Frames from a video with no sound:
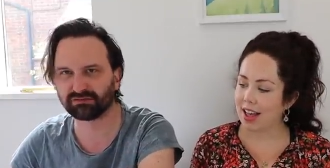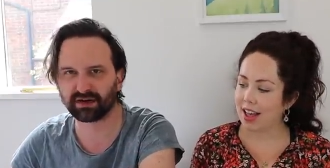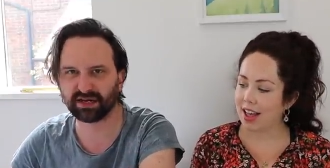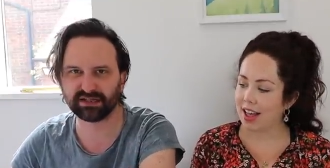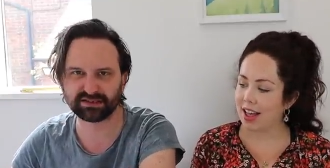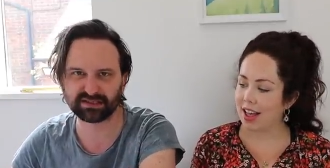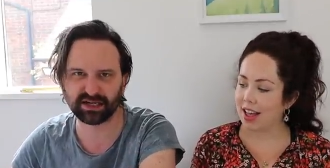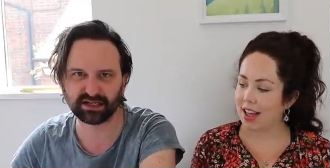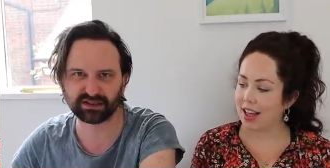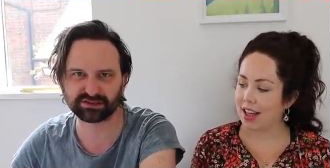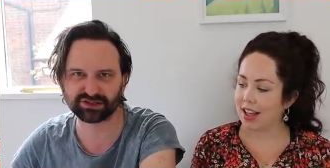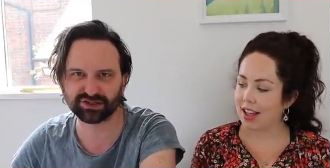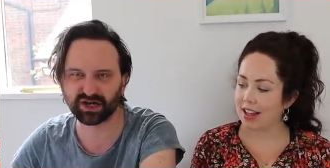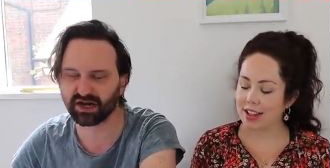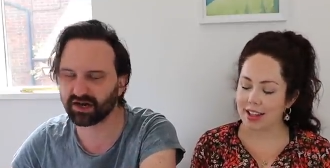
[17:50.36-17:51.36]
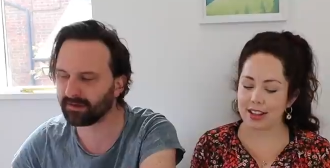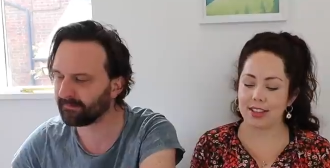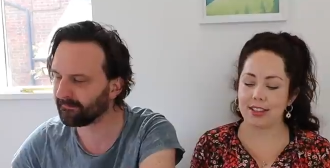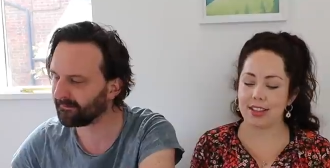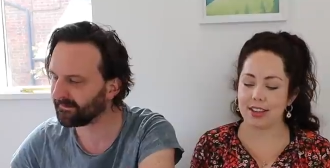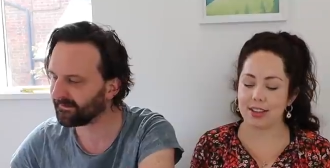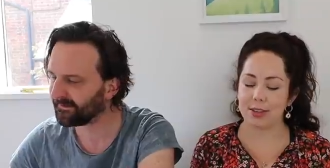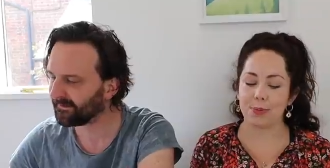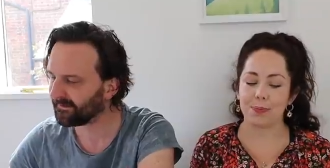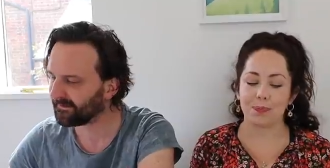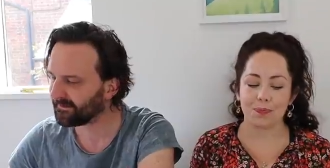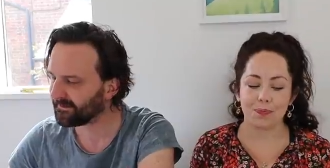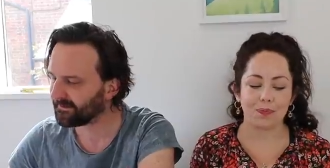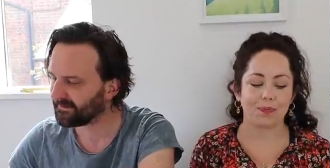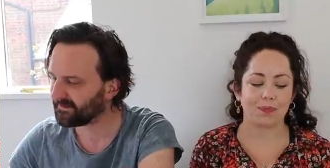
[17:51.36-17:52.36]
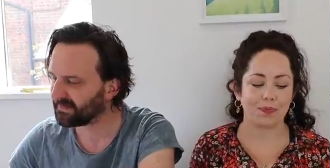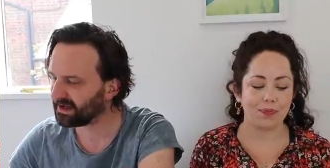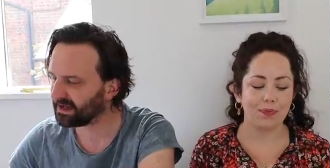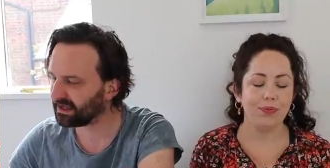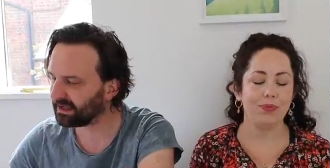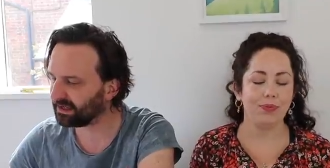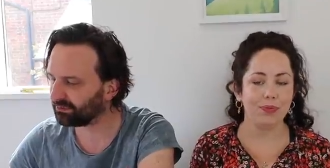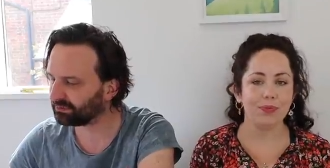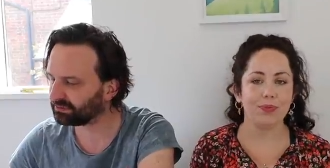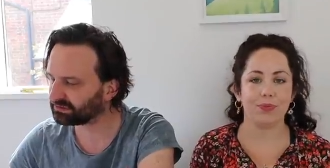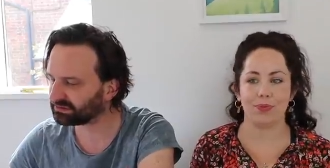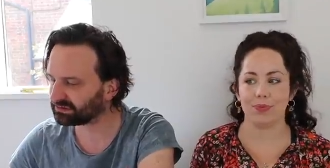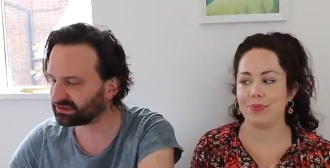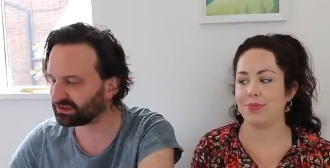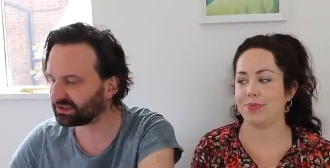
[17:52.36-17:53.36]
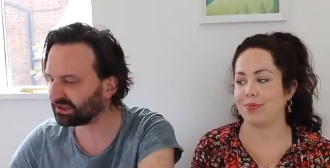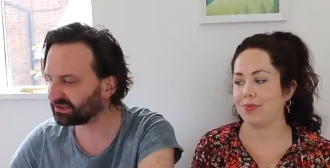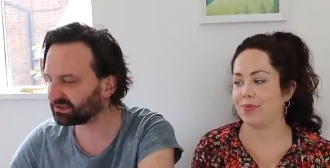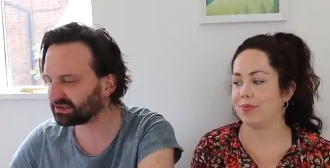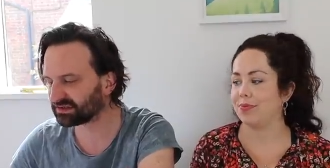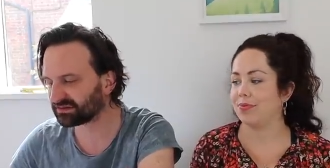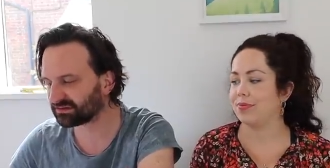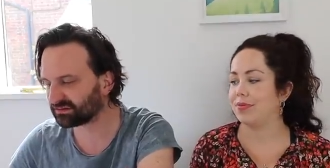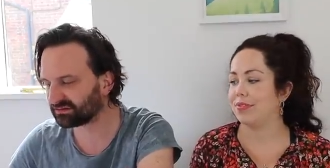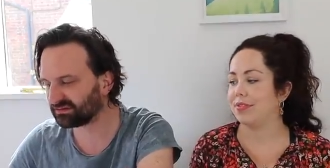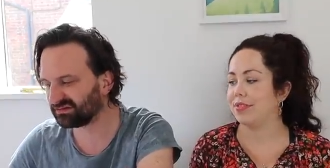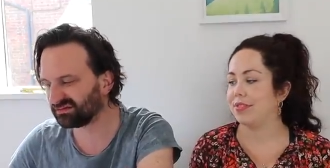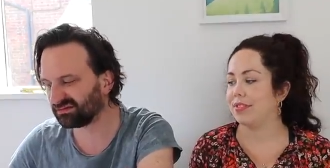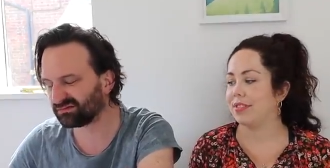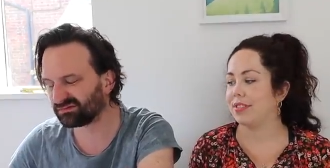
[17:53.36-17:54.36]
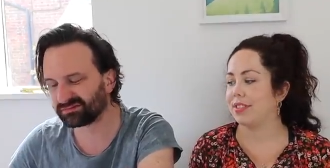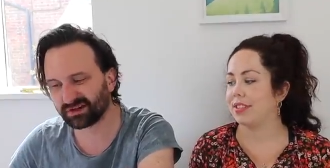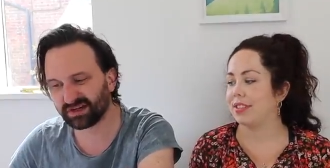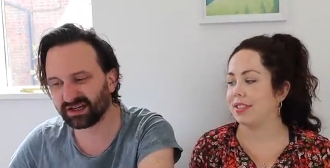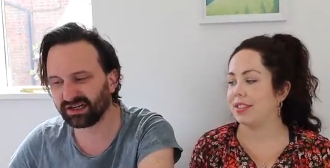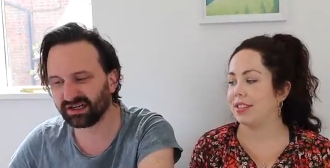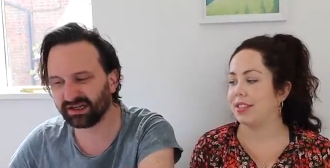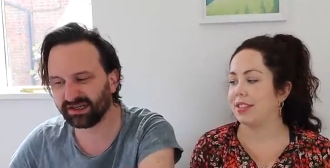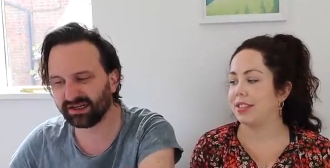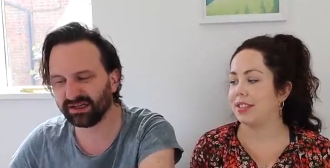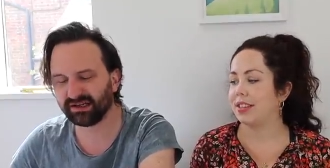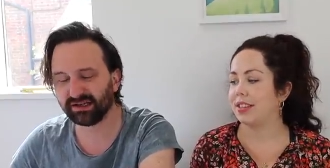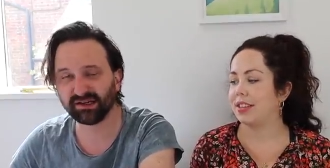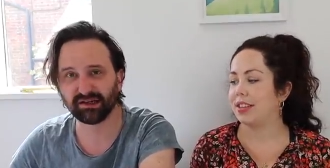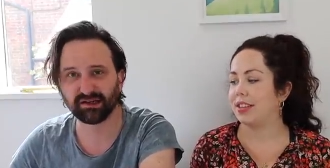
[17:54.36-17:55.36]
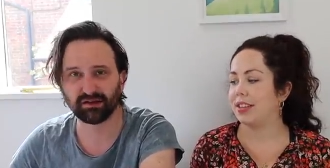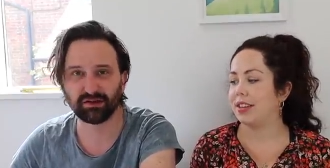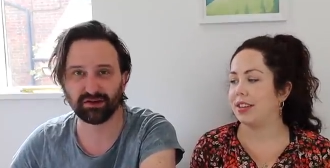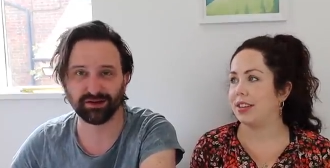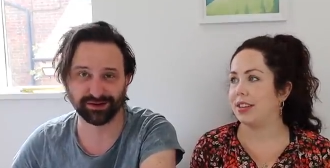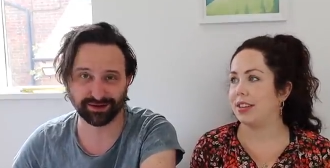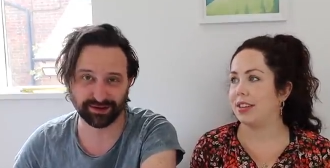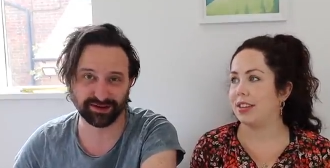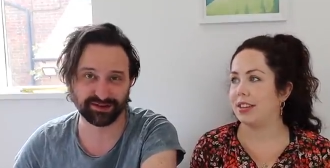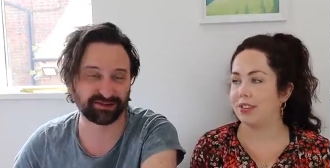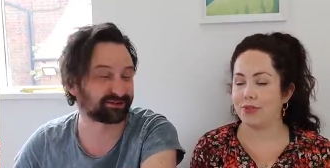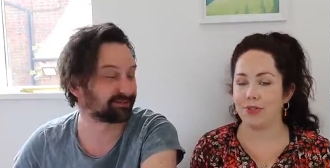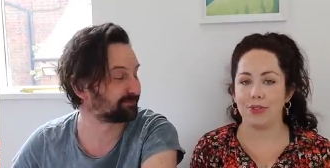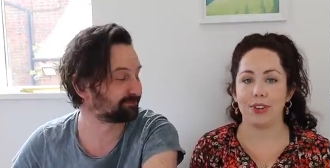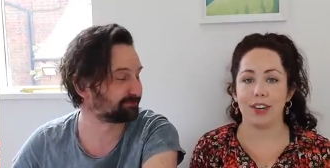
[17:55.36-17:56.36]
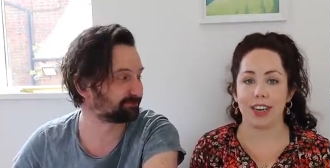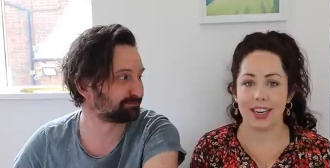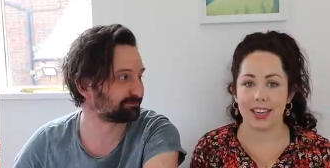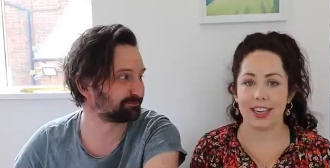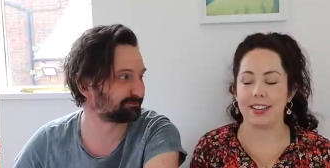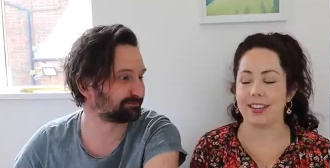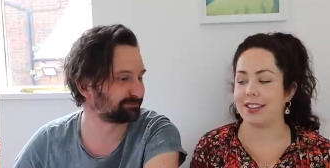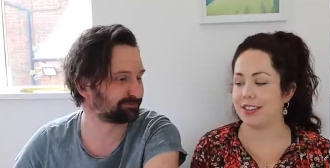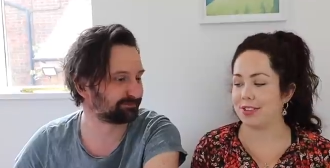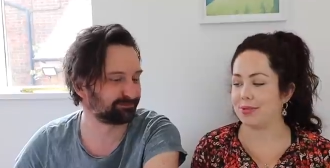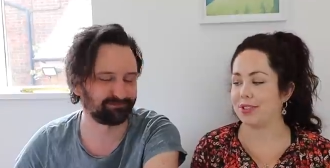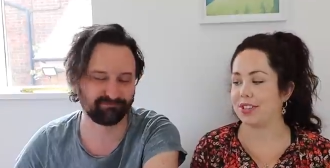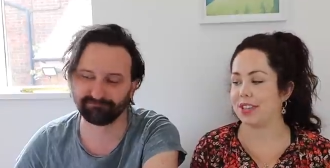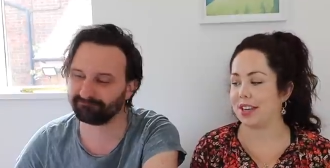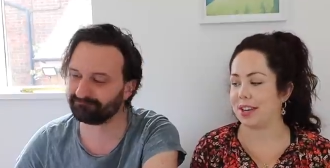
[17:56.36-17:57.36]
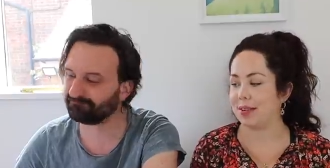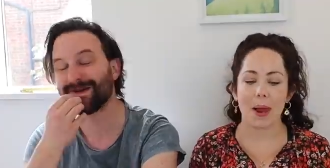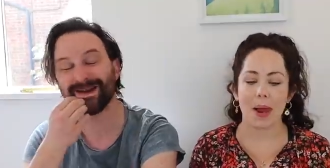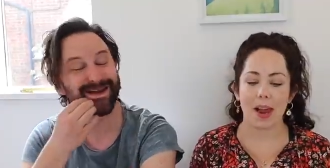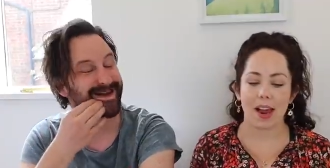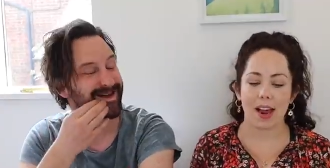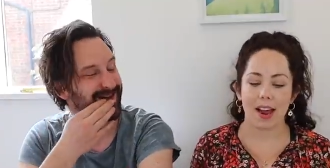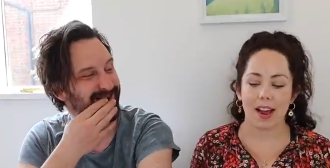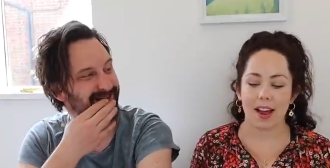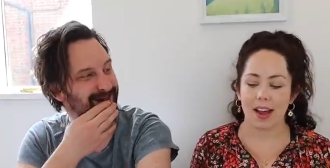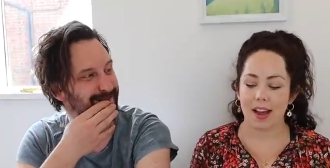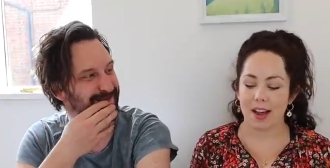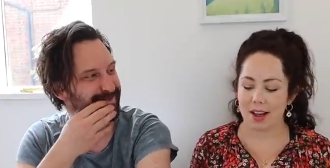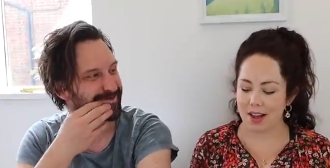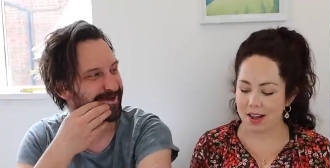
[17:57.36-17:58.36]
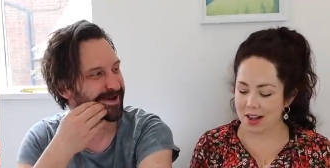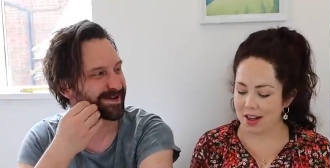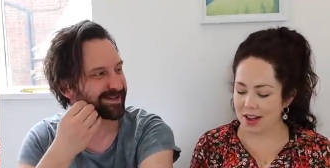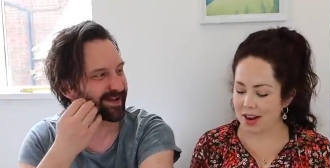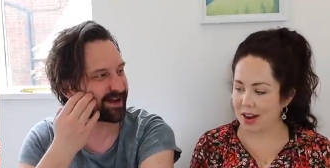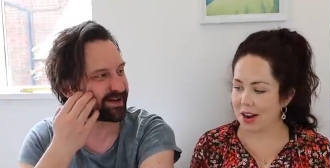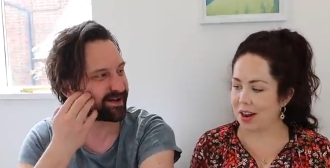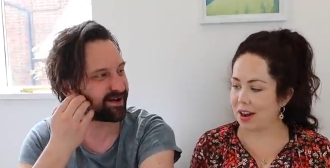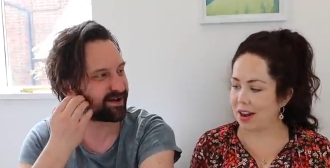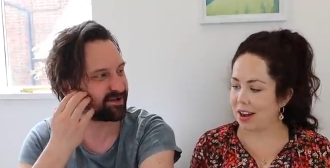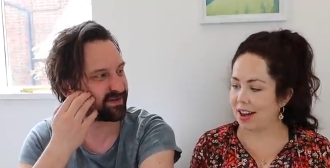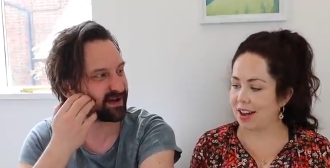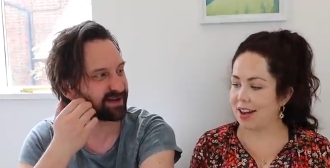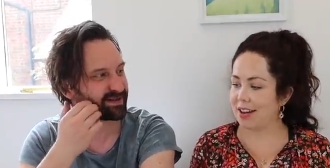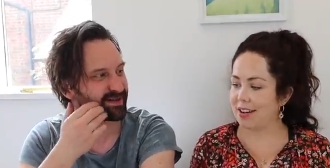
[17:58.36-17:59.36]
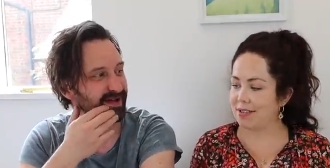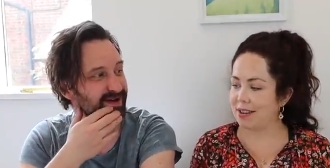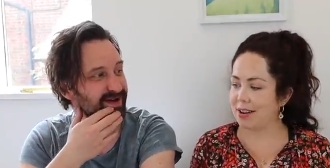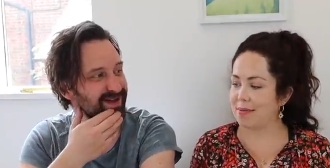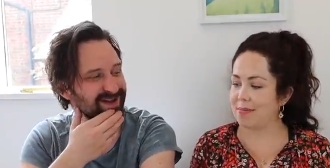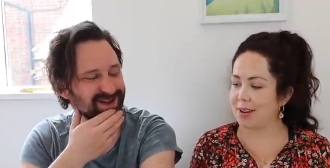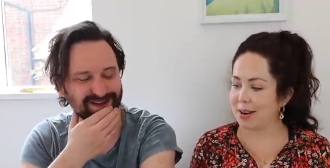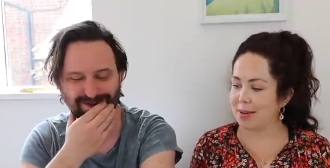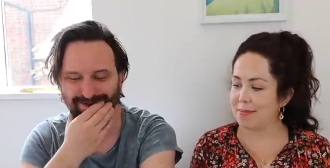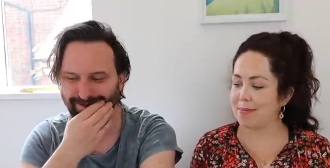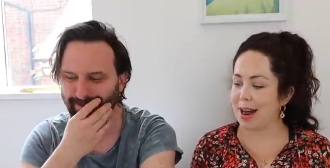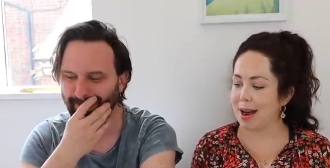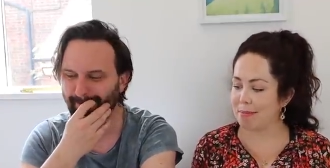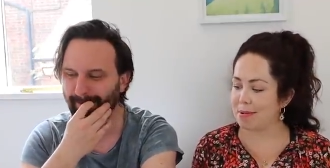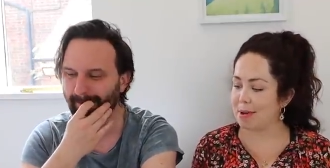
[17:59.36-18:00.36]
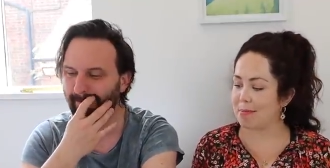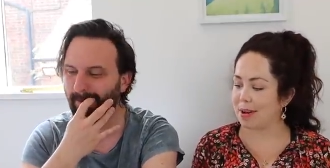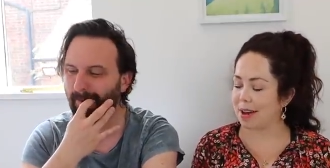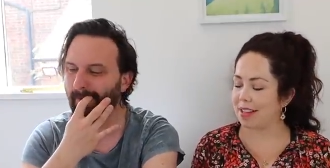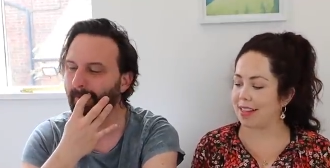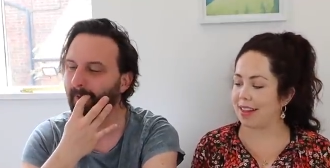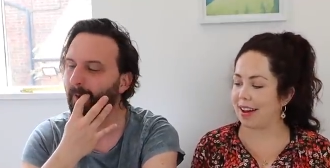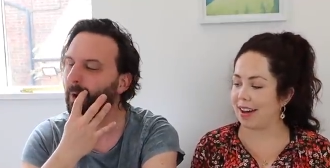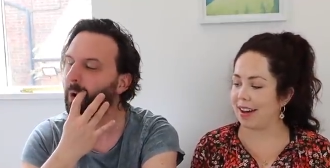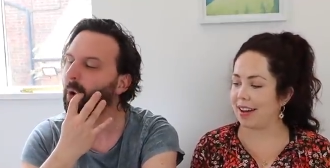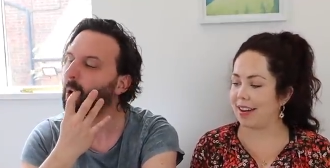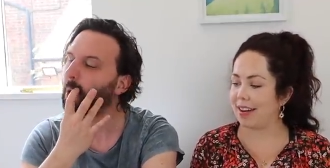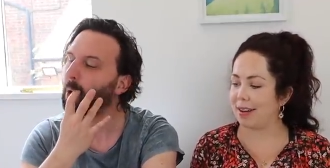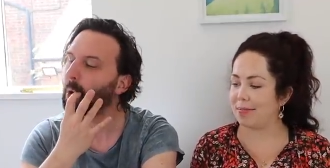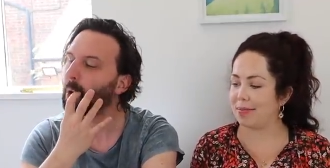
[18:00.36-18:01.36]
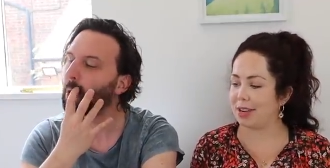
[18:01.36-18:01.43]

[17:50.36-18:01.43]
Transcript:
Speaker 1: great texture. It did. It was just really nice.
Speaker 2: Really good, wasn't it?
Speaker 1: But yeah, that came in first, eight and a half. oh, I'm
Speaker 2: I'm happy about that. I'm